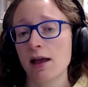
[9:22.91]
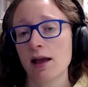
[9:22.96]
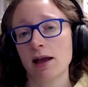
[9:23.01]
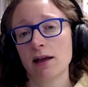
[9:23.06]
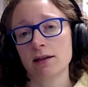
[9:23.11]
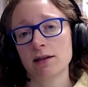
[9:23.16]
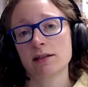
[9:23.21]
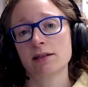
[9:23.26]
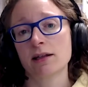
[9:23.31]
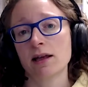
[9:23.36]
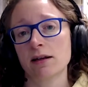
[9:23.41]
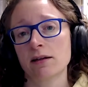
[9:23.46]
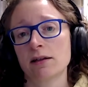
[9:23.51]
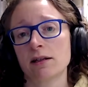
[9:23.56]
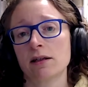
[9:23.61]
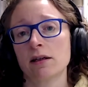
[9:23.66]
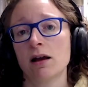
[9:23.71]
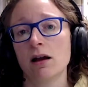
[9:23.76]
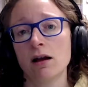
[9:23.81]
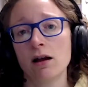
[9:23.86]
and
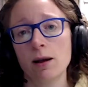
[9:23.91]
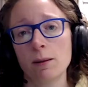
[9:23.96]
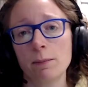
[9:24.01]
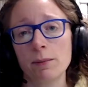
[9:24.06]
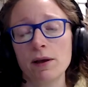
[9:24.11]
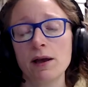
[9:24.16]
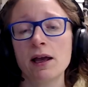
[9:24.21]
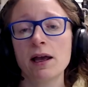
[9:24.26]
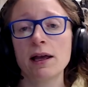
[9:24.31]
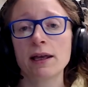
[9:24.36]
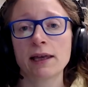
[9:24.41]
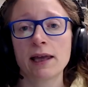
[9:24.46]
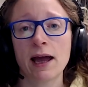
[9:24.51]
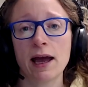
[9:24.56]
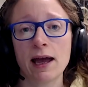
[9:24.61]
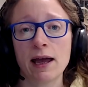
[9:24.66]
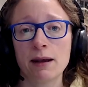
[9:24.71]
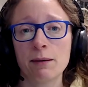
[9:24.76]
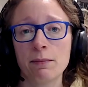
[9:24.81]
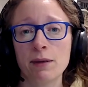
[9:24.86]
standing up
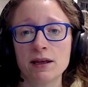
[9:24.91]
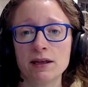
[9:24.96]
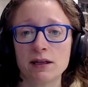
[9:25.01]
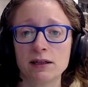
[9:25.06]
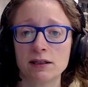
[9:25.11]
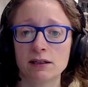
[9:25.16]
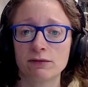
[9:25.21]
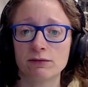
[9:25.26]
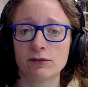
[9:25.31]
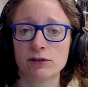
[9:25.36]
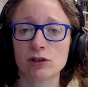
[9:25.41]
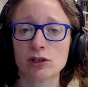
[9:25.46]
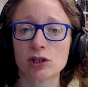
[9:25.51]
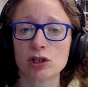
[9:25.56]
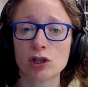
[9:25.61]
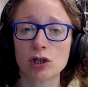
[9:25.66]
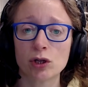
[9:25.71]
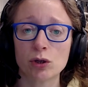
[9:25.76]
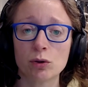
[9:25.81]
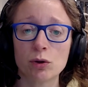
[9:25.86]
can make a difference
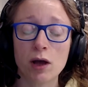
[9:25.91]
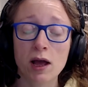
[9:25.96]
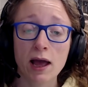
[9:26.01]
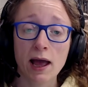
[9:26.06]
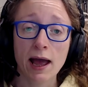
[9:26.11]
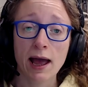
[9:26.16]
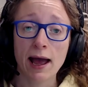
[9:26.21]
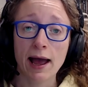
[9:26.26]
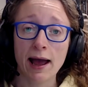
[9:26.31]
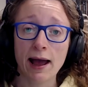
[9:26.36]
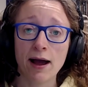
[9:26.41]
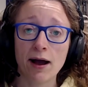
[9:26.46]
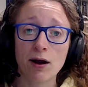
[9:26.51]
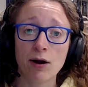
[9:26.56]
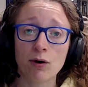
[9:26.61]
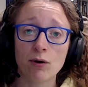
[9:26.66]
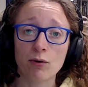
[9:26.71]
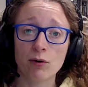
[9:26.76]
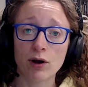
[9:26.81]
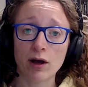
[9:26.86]
to
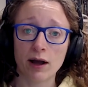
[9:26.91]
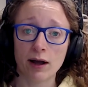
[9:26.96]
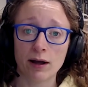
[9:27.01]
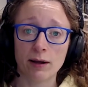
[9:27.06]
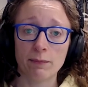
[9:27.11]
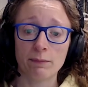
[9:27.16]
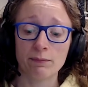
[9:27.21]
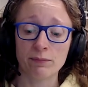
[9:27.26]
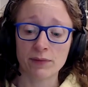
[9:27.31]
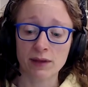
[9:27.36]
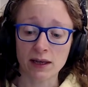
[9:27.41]
how um,